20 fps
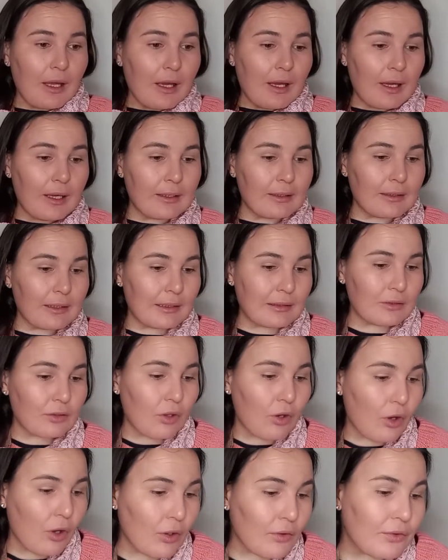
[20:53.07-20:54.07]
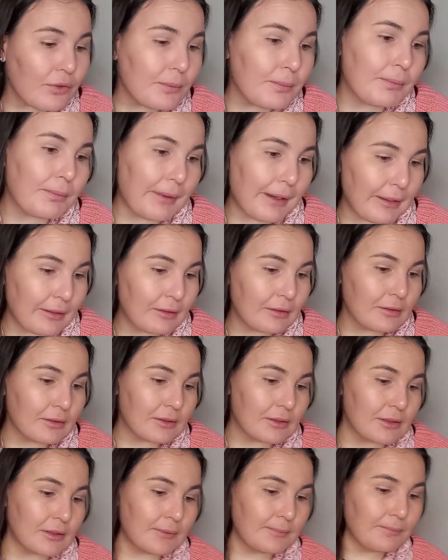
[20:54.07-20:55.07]
And at Arthur
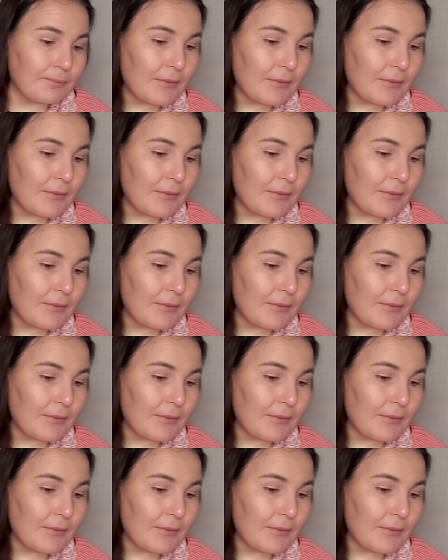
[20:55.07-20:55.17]
Bales